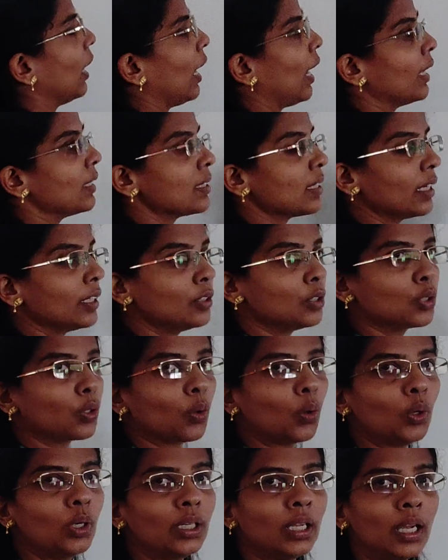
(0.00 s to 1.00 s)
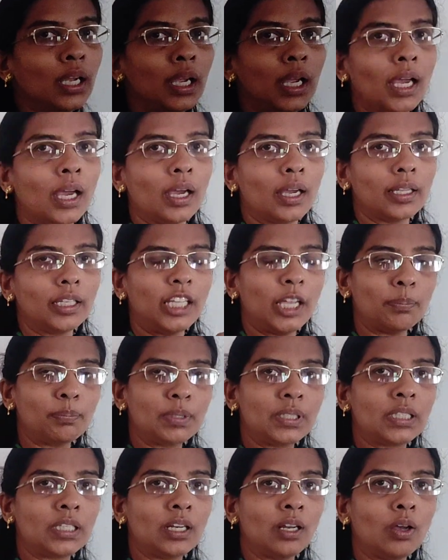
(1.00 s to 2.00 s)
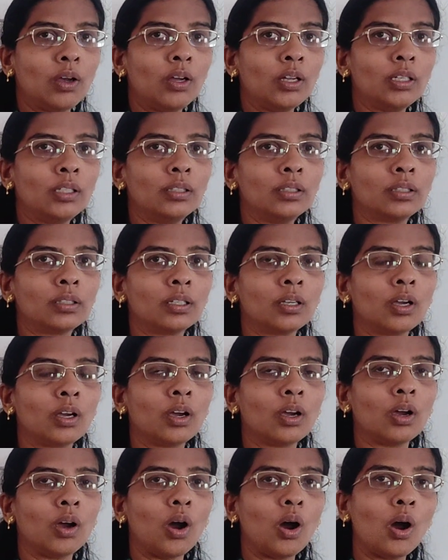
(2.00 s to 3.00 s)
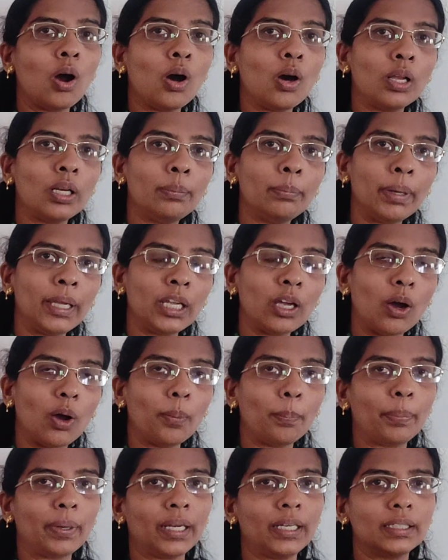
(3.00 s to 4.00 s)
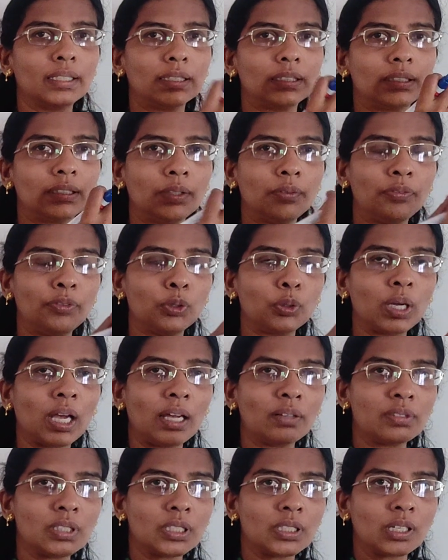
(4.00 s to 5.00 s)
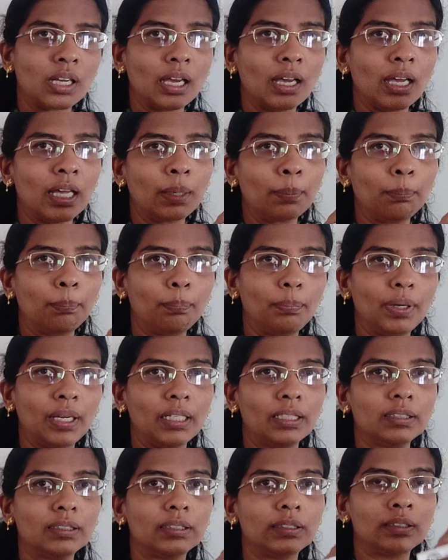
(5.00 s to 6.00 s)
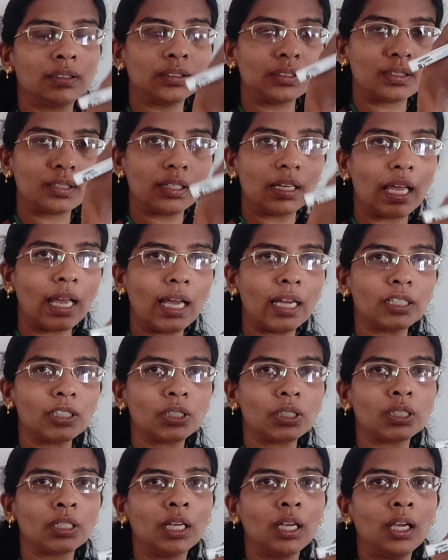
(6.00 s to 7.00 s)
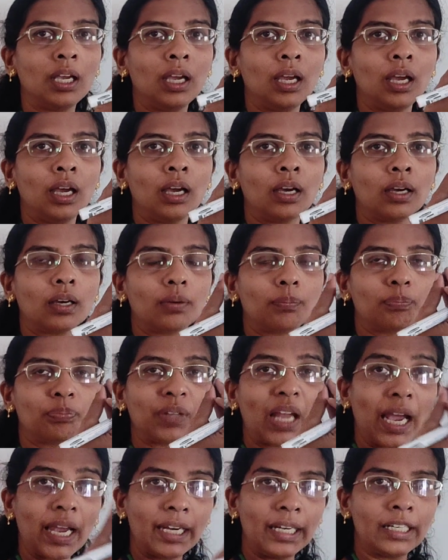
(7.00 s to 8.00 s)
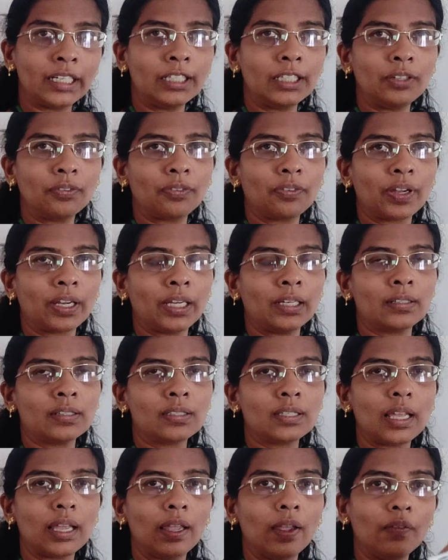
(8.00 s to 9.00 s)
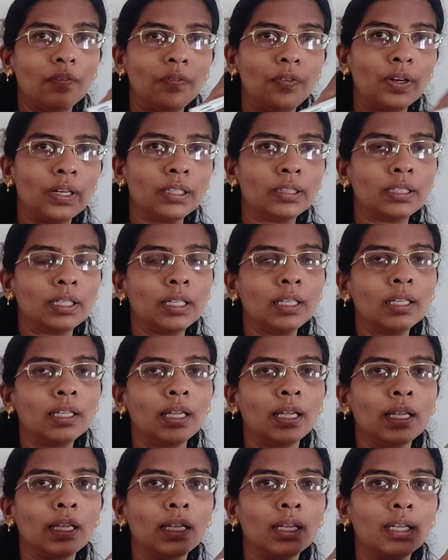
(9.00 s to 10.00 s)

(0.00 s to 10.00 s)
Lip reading: As I told, epsilon, all my operators, if you have star, plus, slash, identifiers, everything,